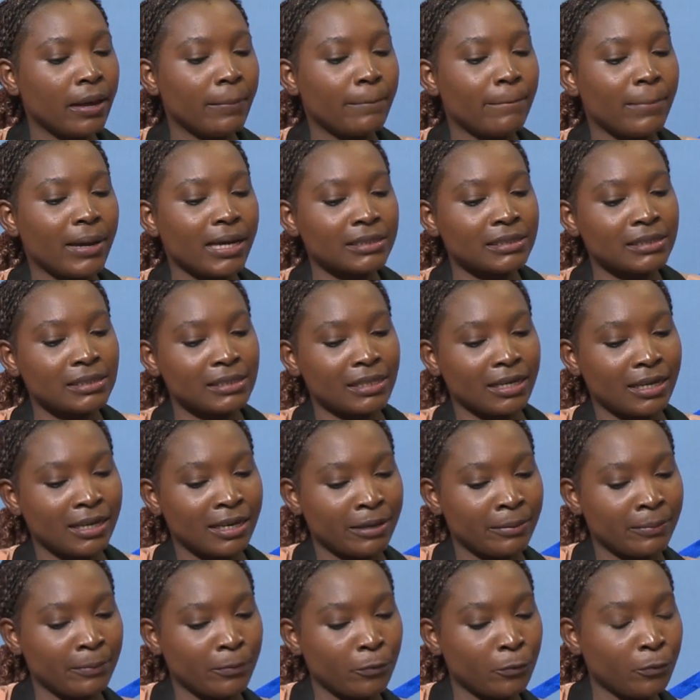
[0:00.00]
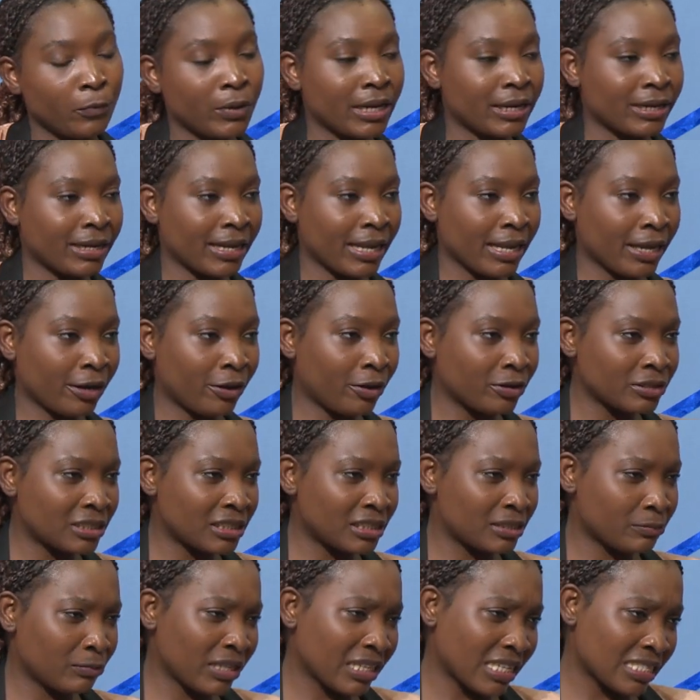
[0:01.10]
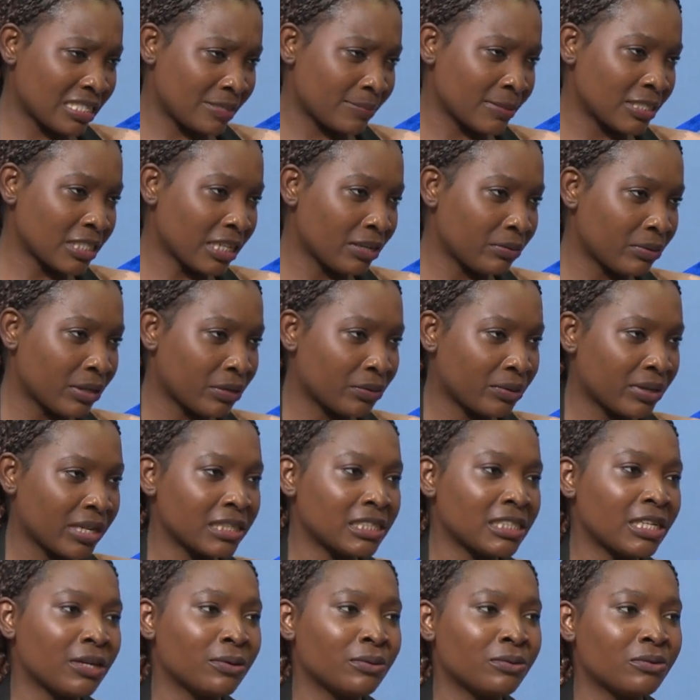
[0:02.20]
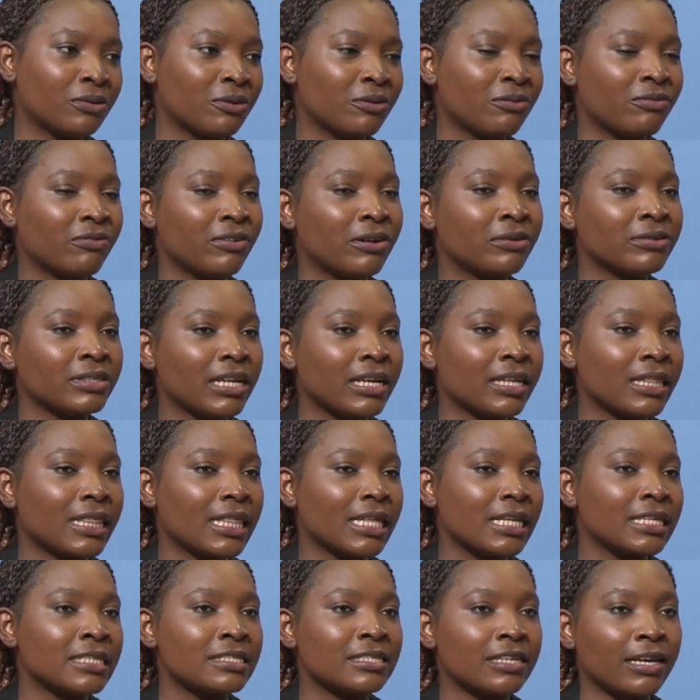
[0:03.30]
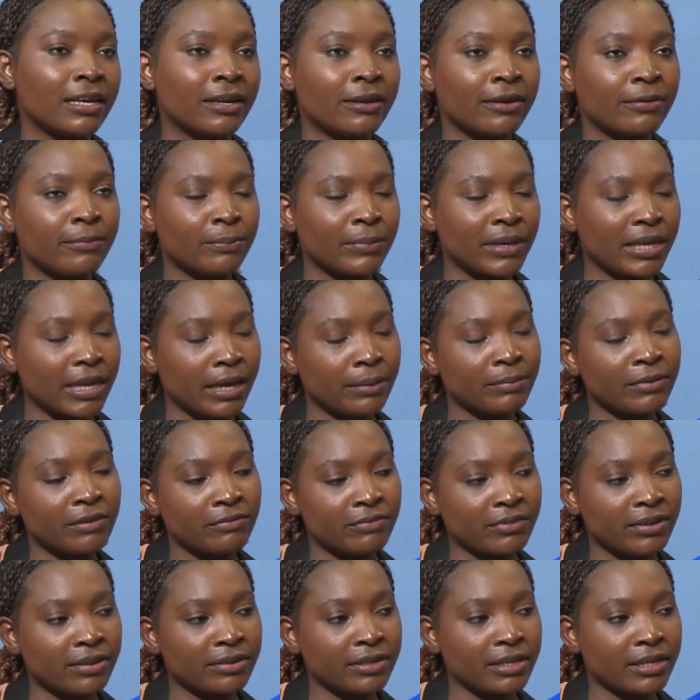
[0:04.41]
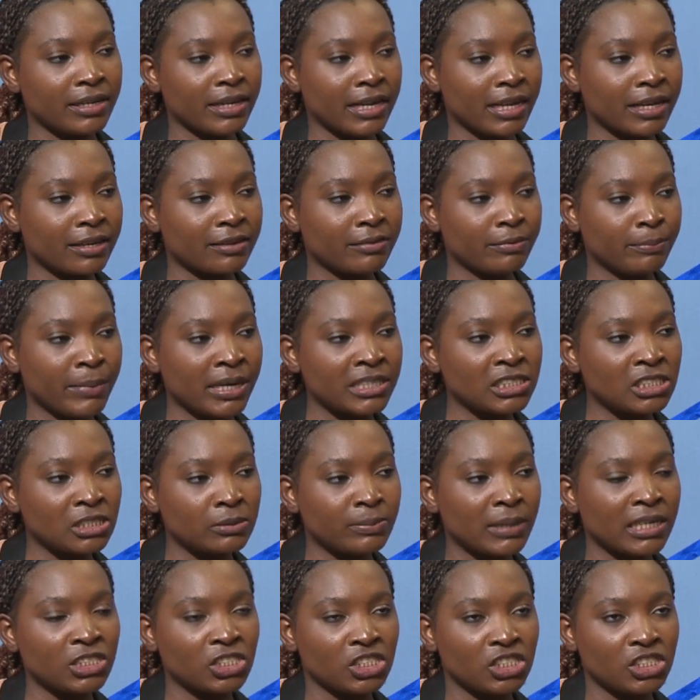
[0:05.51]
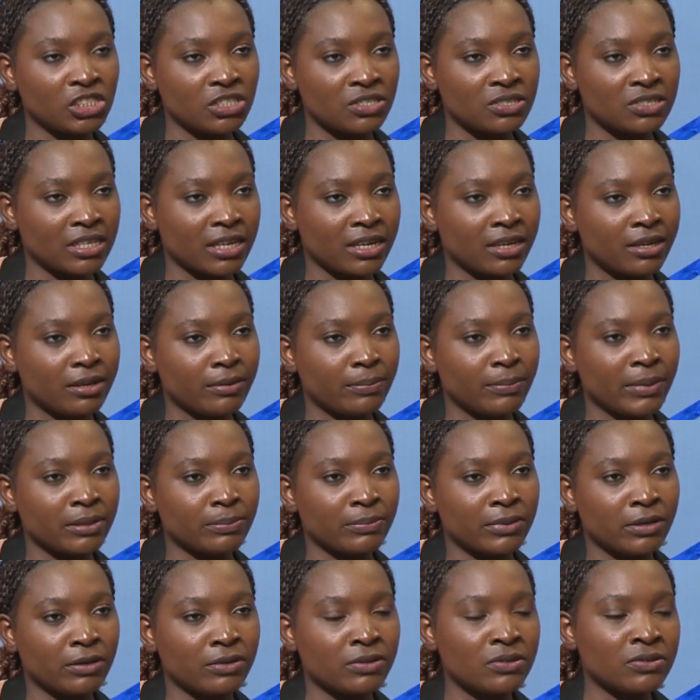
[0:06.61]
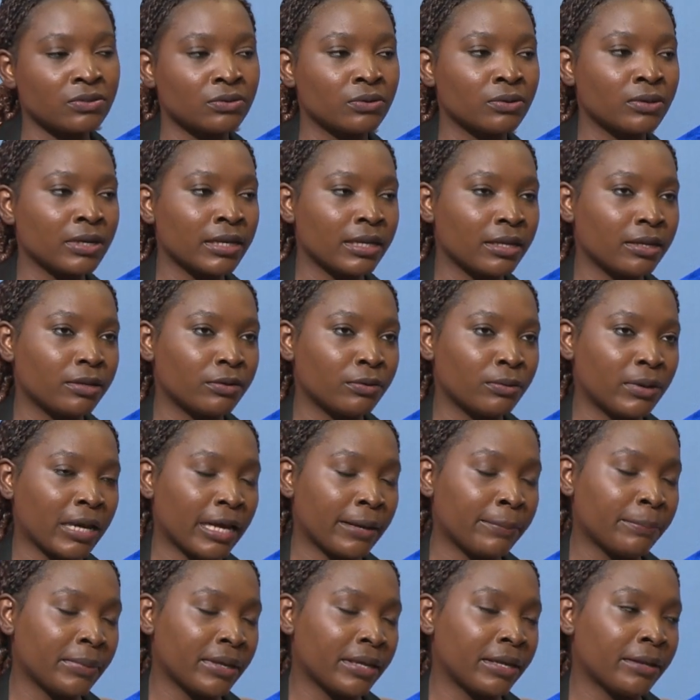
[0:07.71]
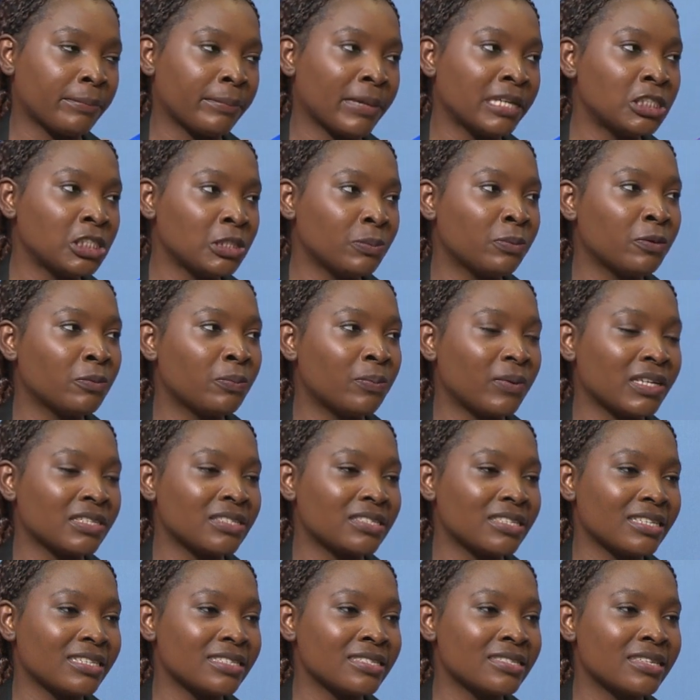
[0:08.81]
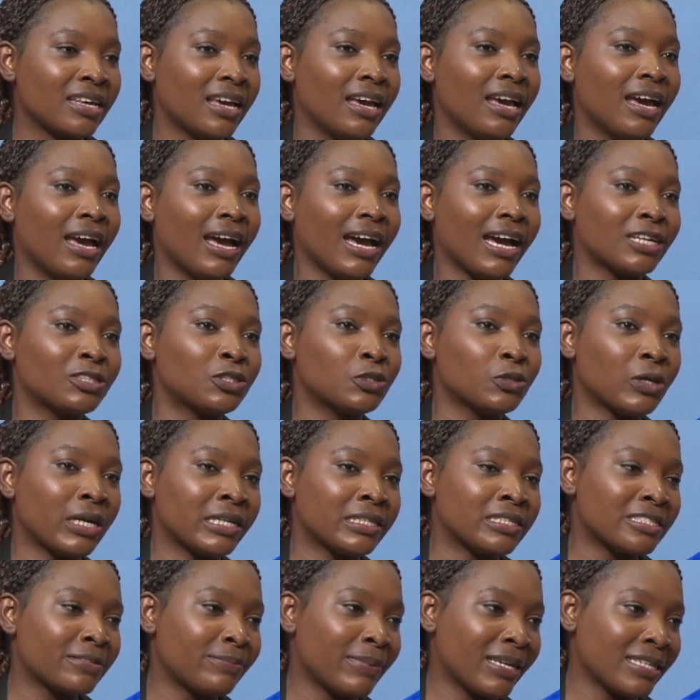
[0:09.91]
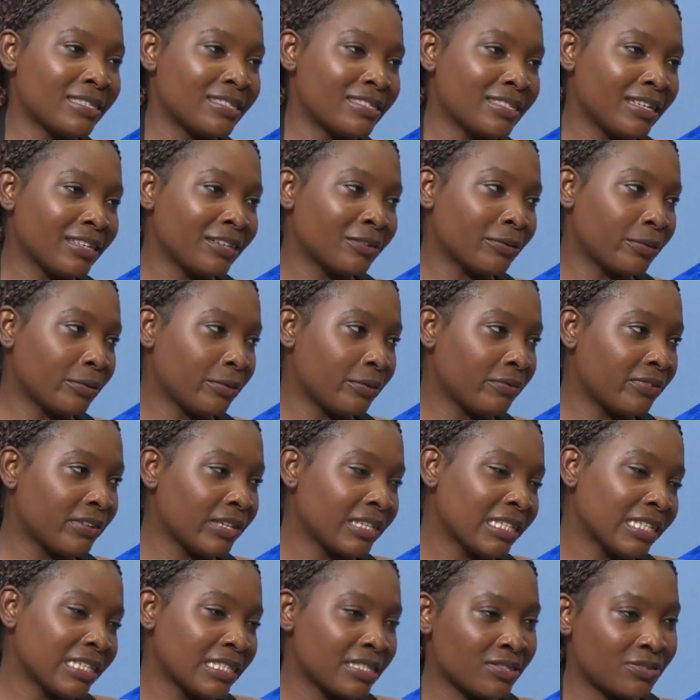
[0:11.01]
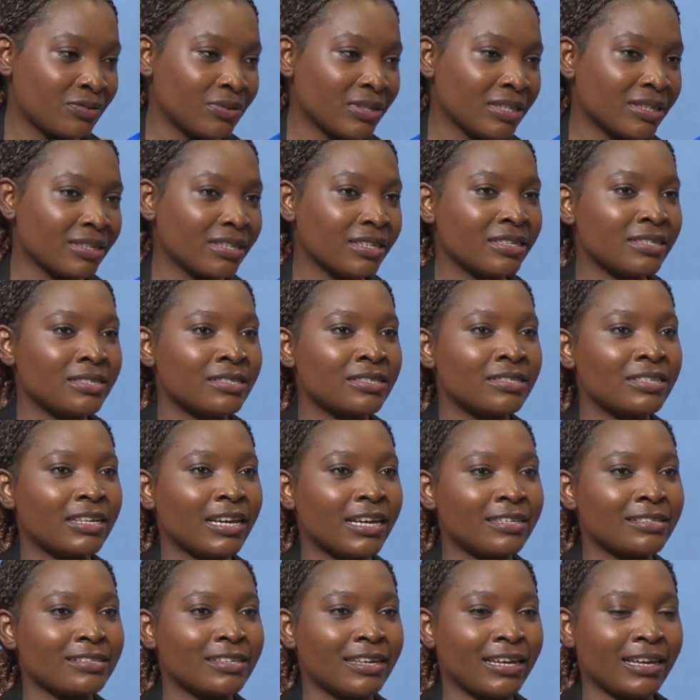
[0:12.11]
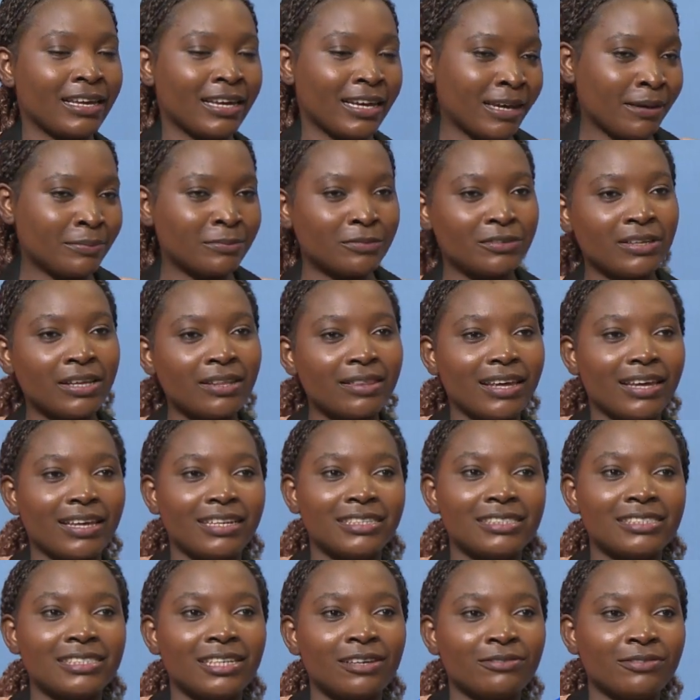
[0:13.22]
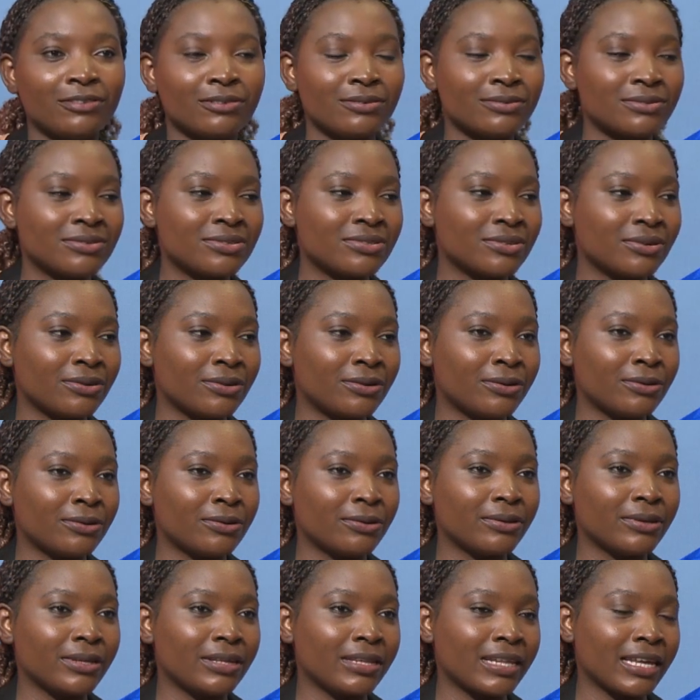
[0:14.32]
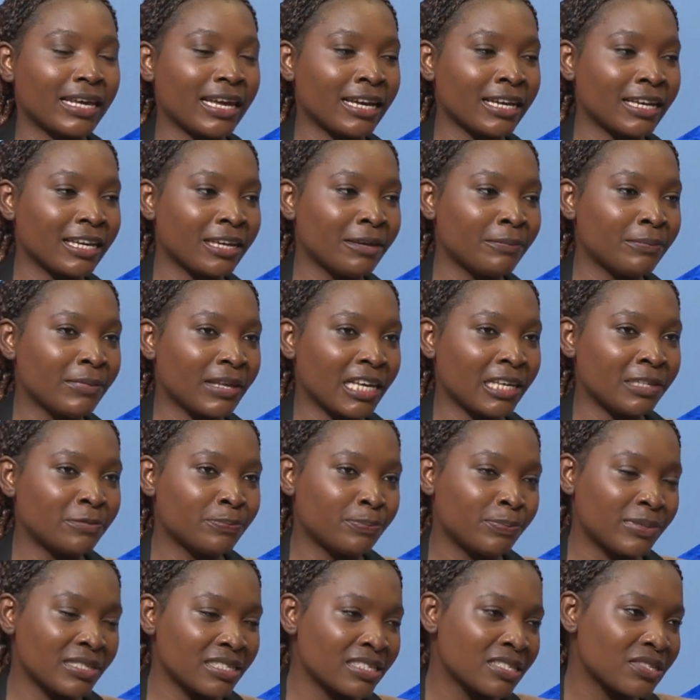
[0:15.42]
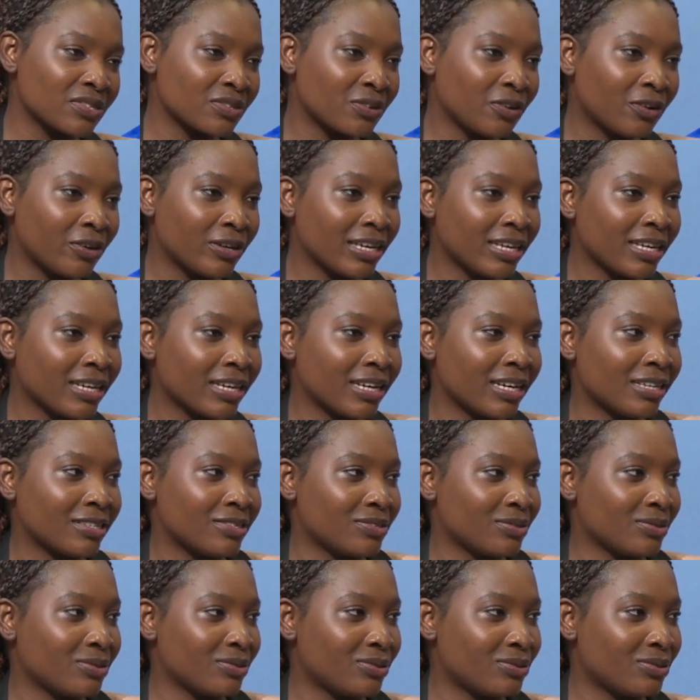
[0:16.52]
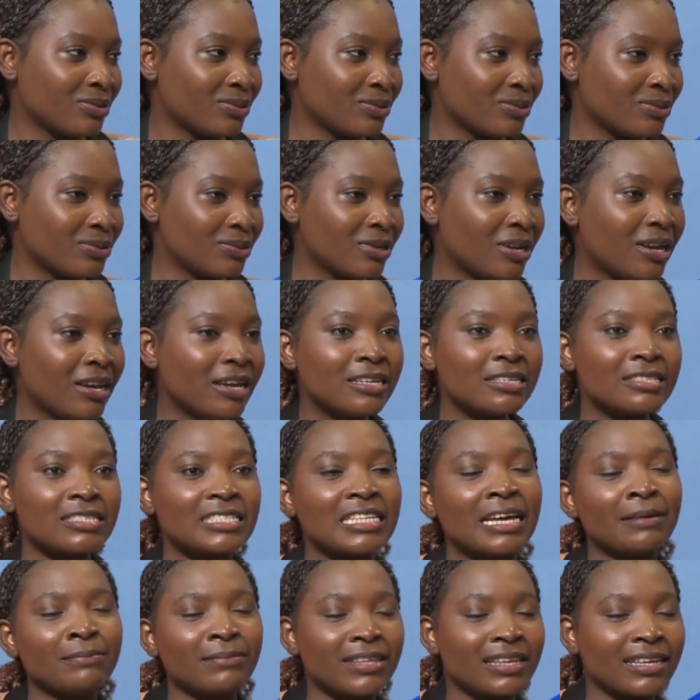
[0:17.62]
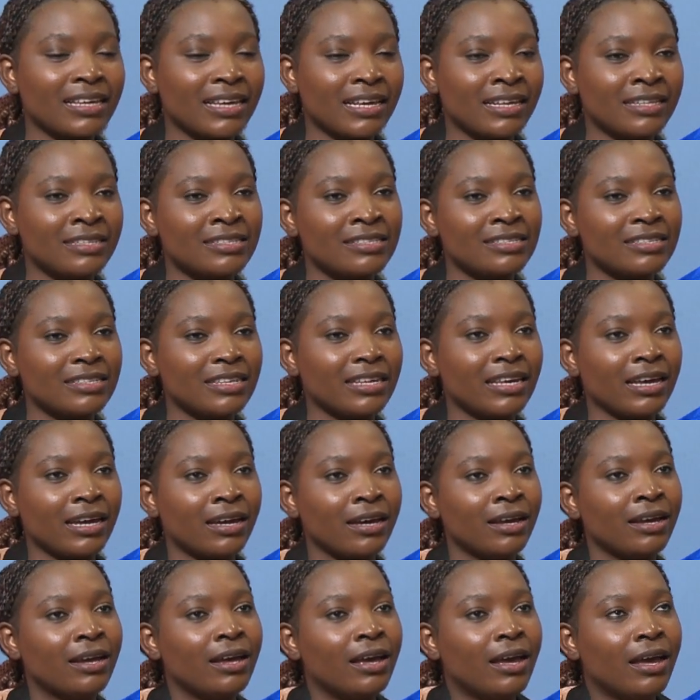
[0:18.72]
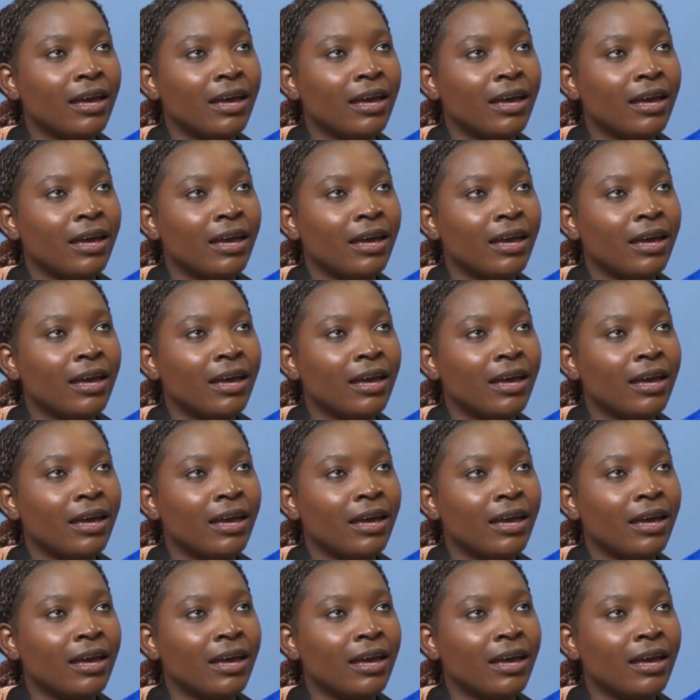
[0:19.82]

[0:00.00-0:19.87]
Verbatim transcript: But uh, when I got, when especially when you get a good co-founder, things are becoming very like much much easier. But because you you can be in multiple places at once by sending your co-founder is doing this as I am doing the interviews so they can keep the business going as you do something else, yeah.